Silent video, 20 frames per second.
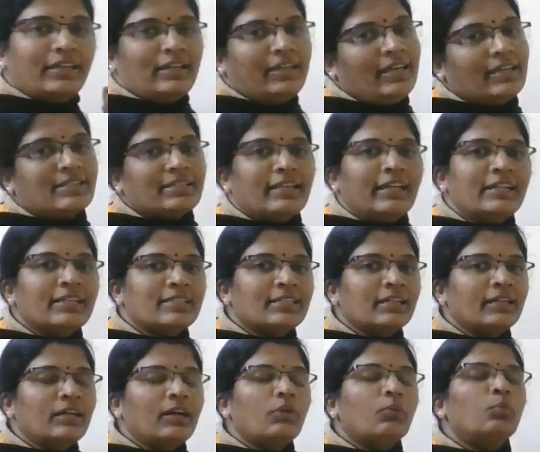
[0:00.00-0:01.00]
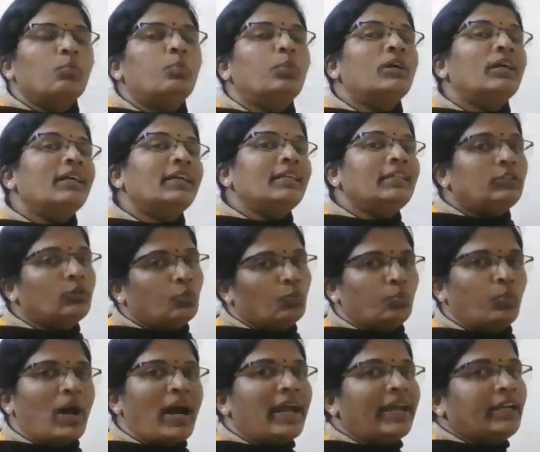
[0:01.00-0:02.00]
Yes, it's a World
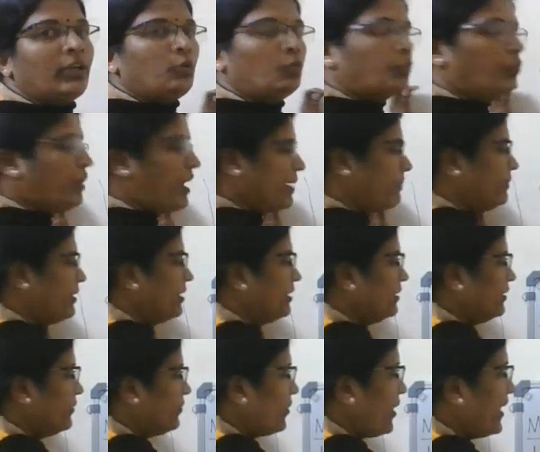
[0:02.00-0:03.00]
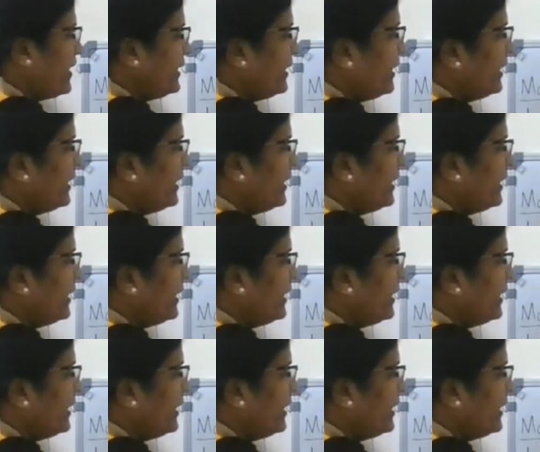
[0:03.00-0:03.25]
Wide Web, right?